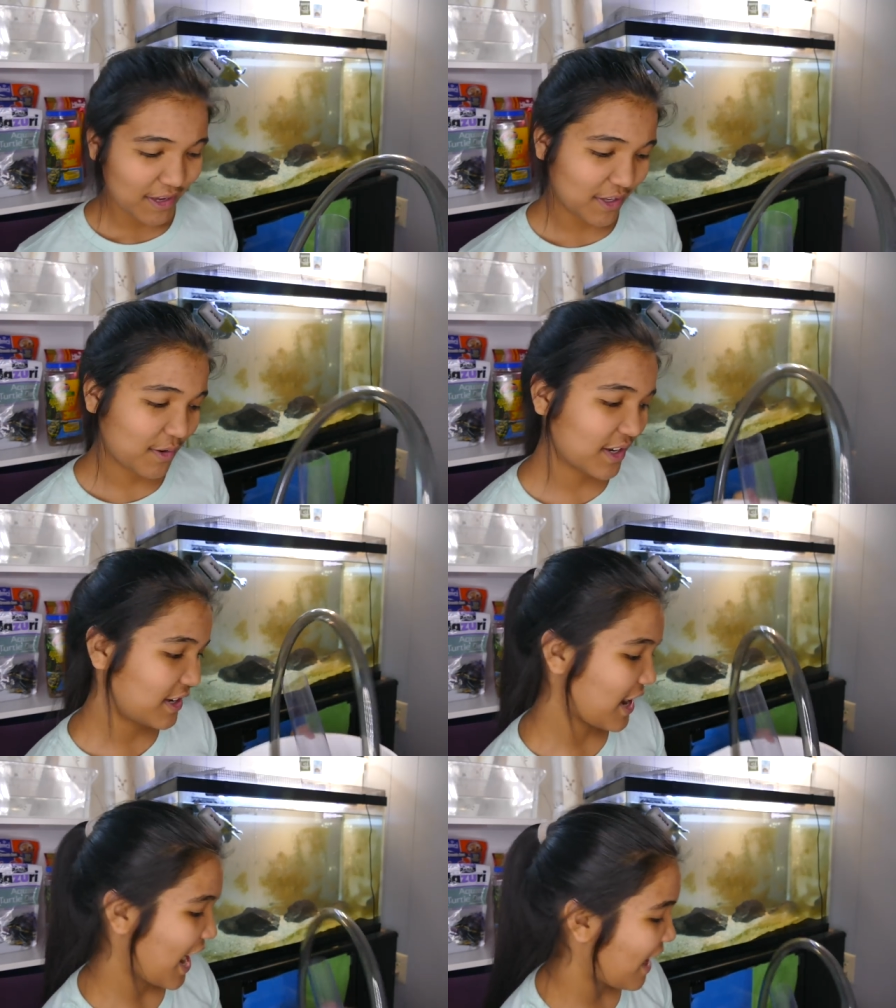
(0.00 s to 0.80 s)
You
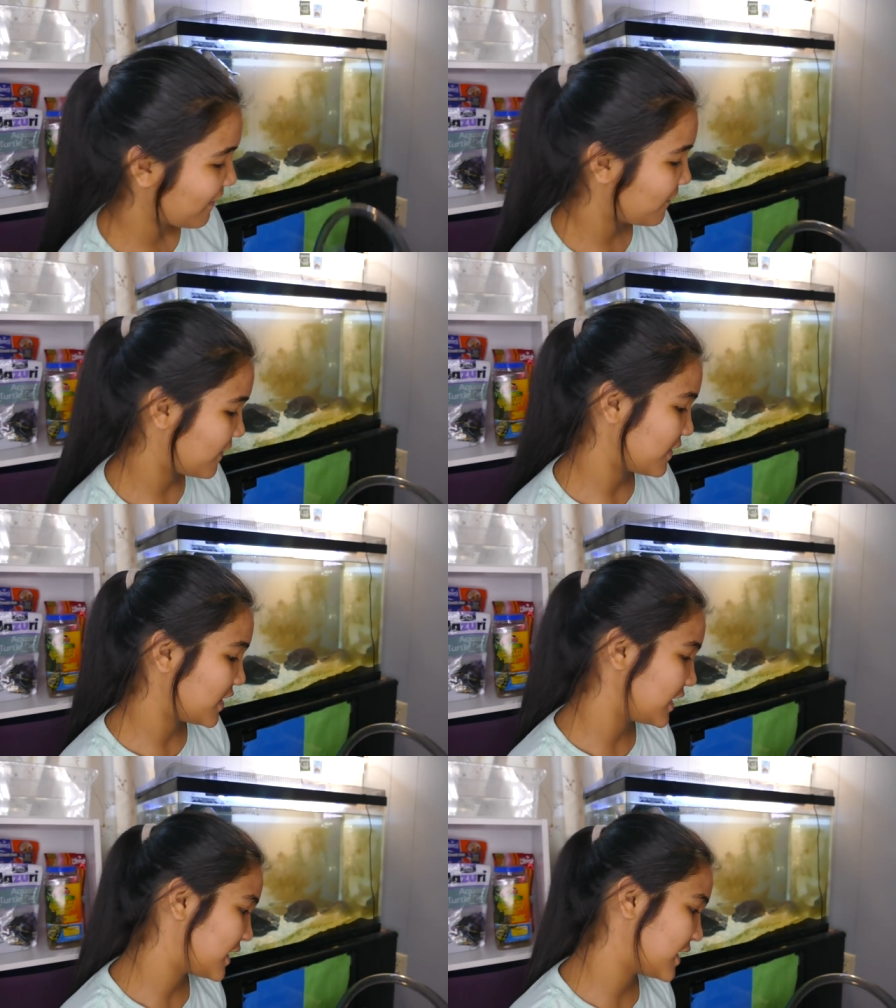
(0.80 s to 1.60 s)
can have
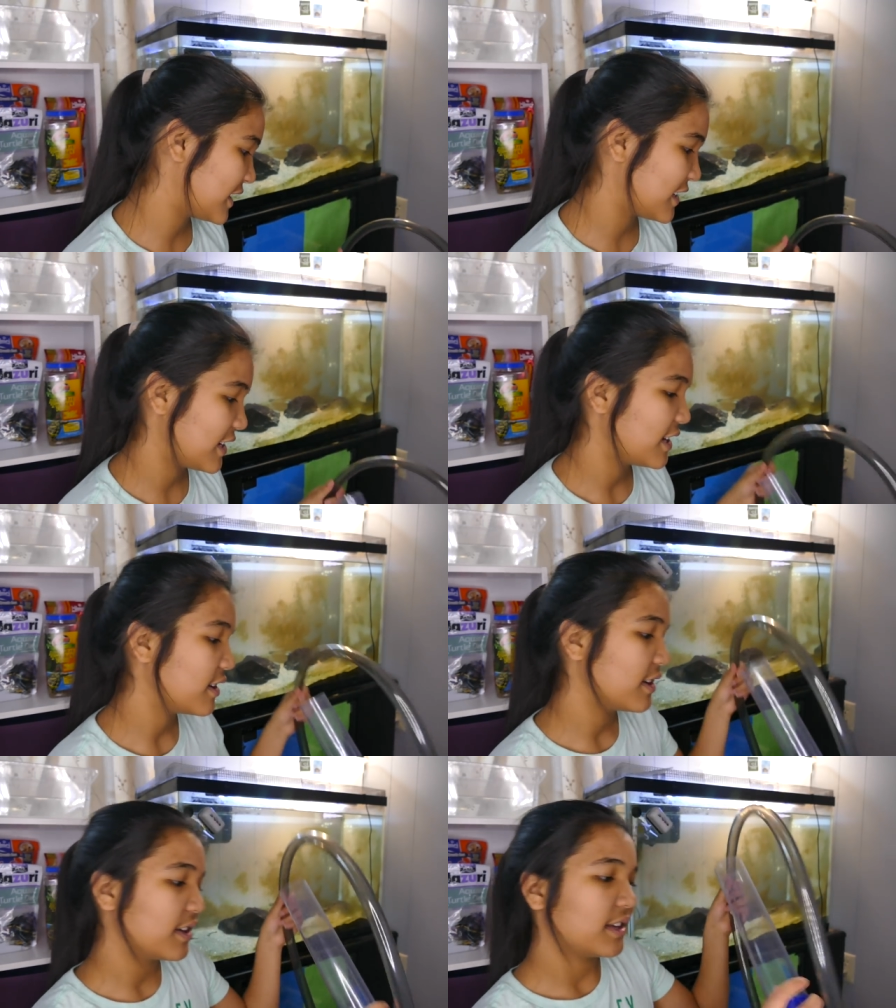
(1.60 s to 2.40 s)
this
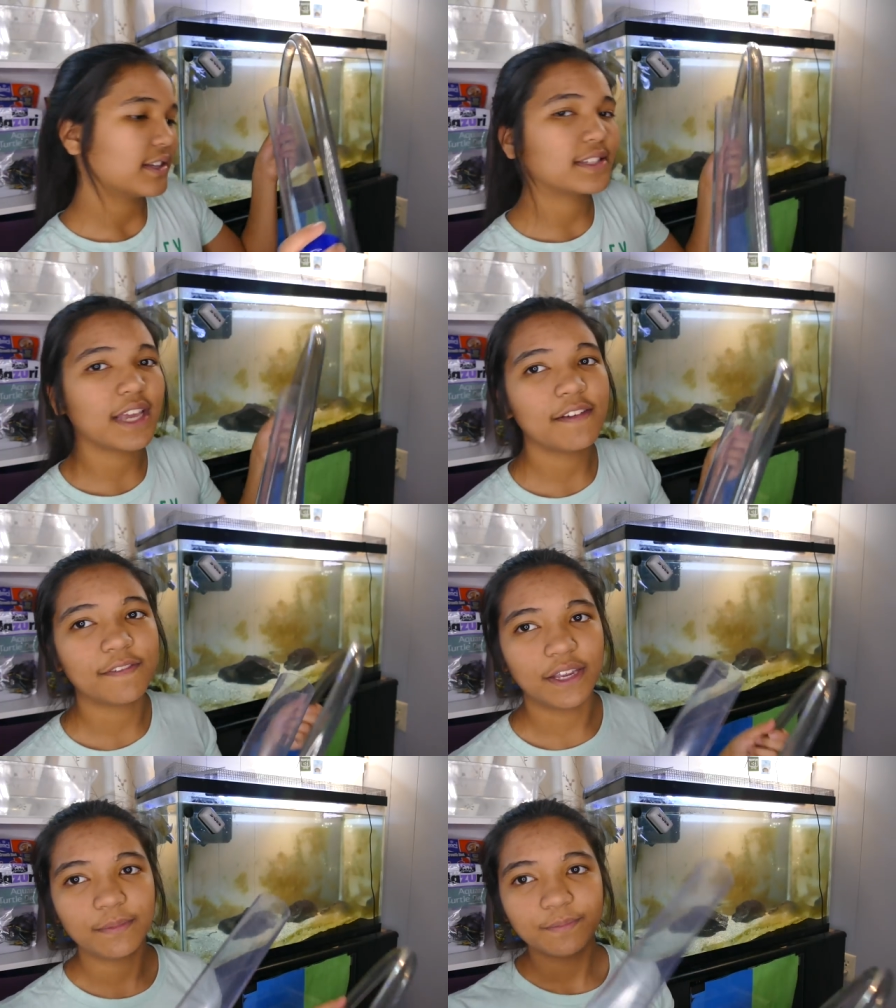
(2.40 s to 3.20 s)

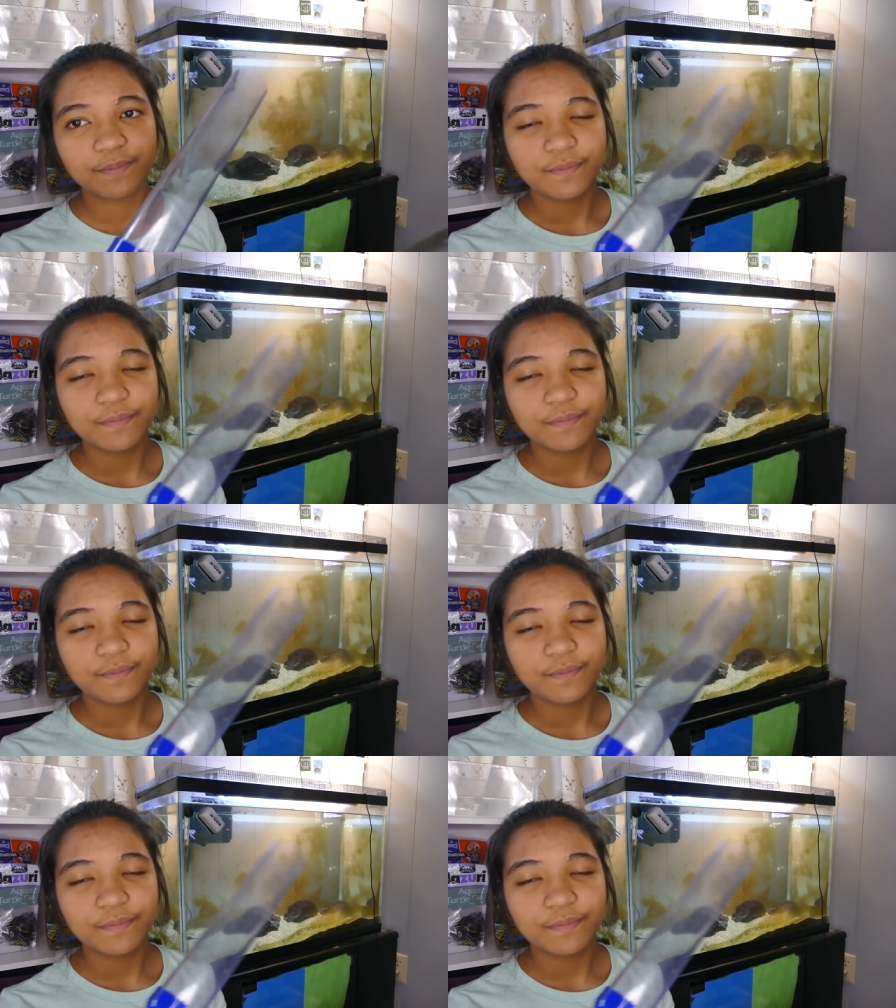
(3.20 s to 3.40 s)
siphon,